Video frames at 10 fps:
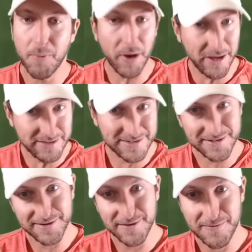
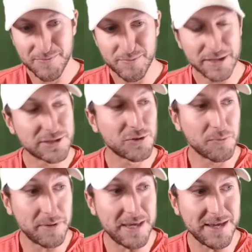But
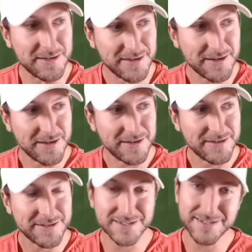Pistol Pete
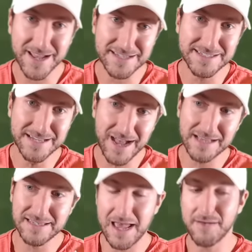decides
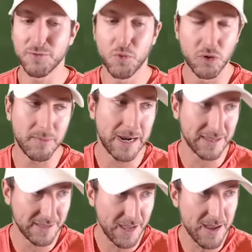not to have a
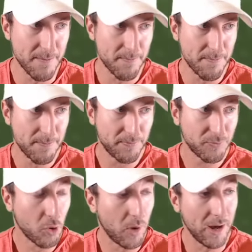quarterback in the game.
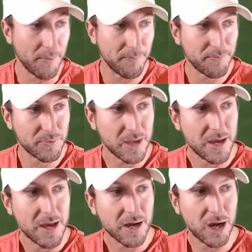Wow.
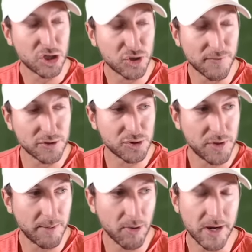
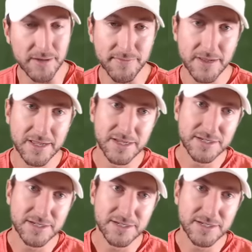Controversial yet brave.